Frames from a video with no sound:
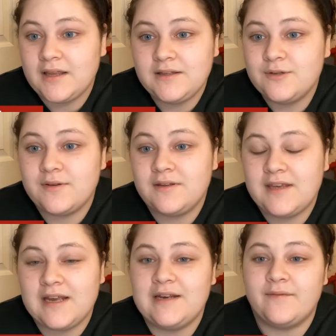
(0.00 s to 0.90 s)
you
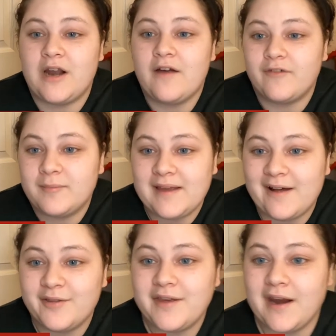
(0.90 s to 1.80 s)
can't even offer me
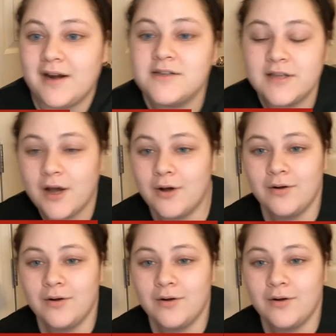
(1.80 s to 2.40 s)
healthcare. So